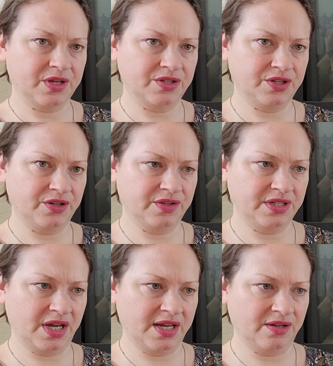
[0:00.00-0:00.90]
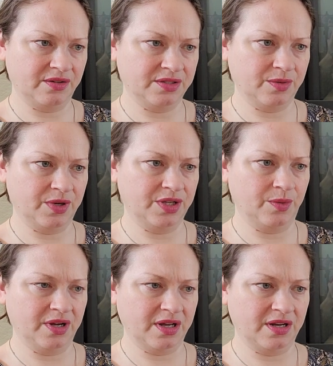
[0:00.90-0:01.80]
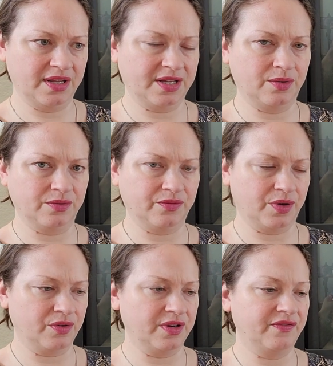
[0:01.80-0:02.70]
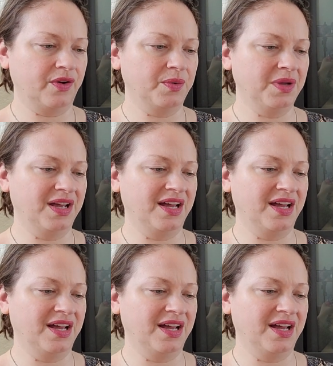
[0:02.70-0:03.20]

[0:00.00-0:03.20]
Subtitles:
turn the dial to what you want, kind of like an old rotary phone.